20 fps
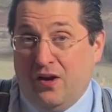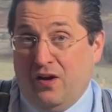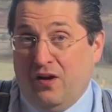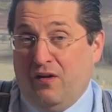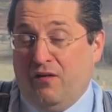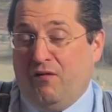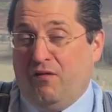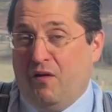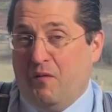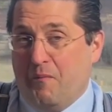
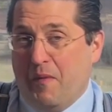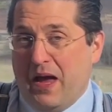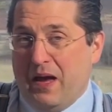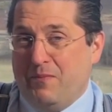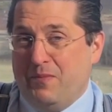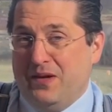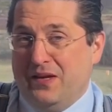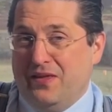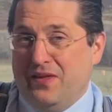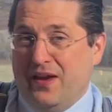for
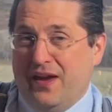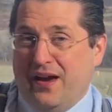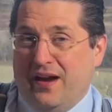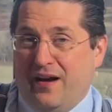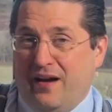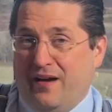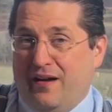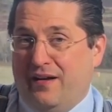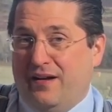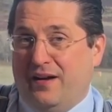maybe
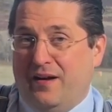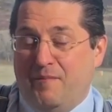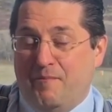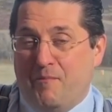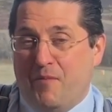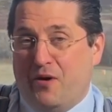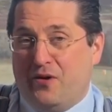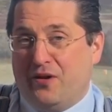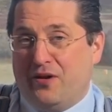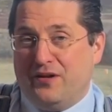their
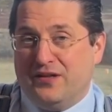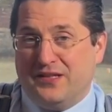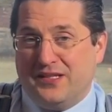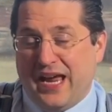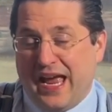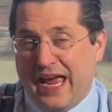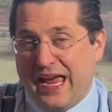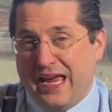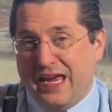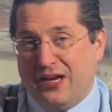modern
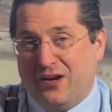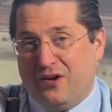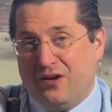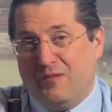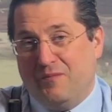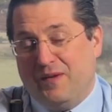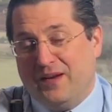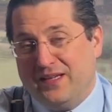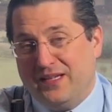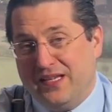take on a
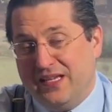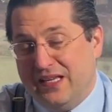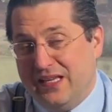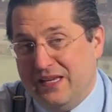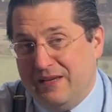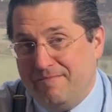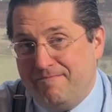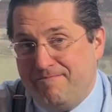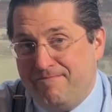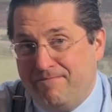
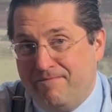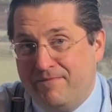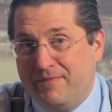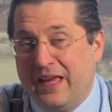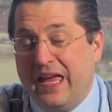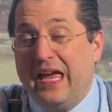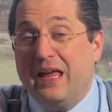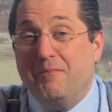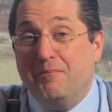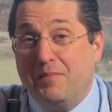Martini.
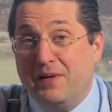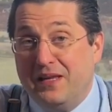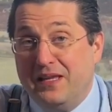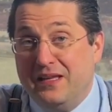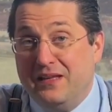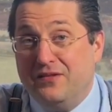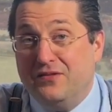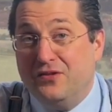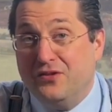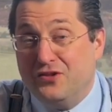And
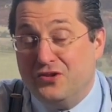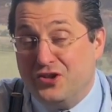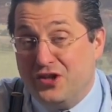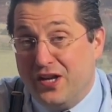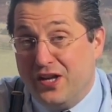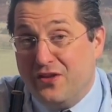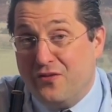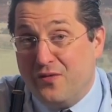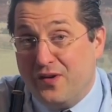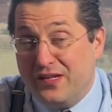please
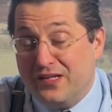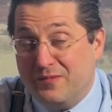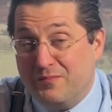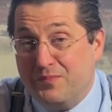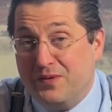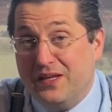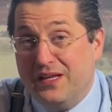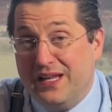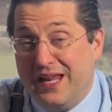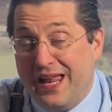share the
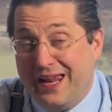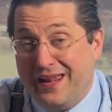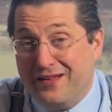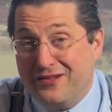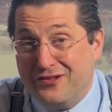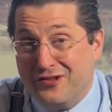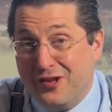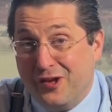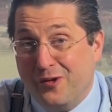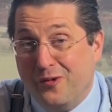recipe, let
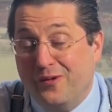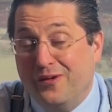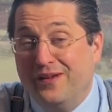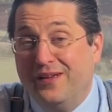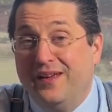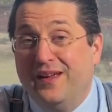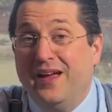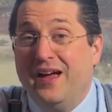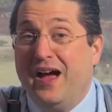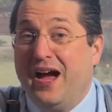us know.
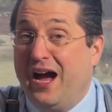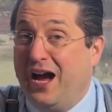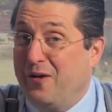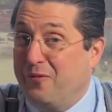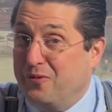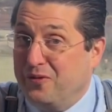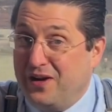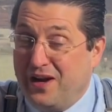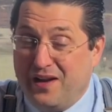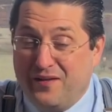I
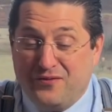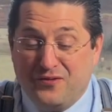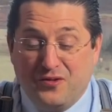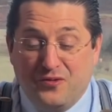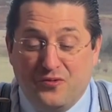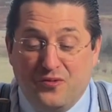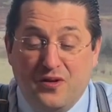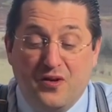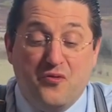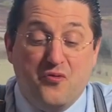would love
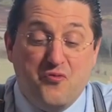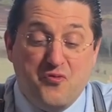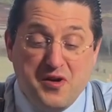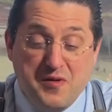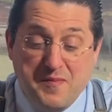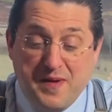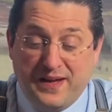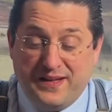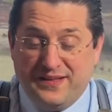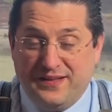to
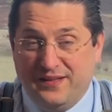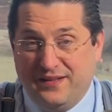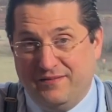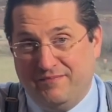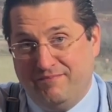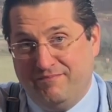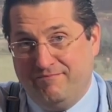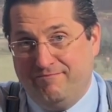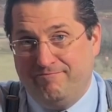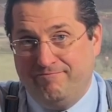remix it.
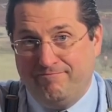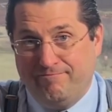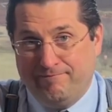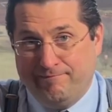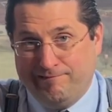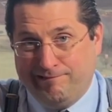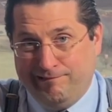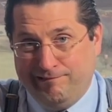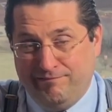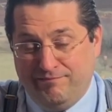
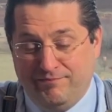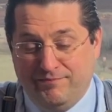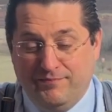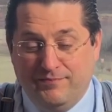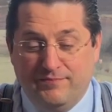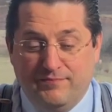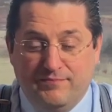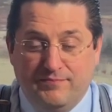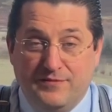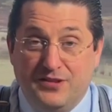
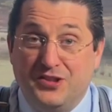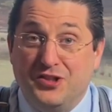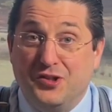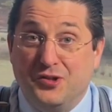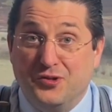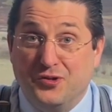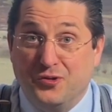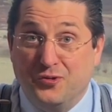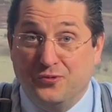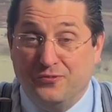See you
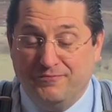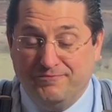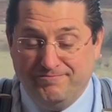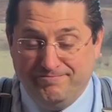soon.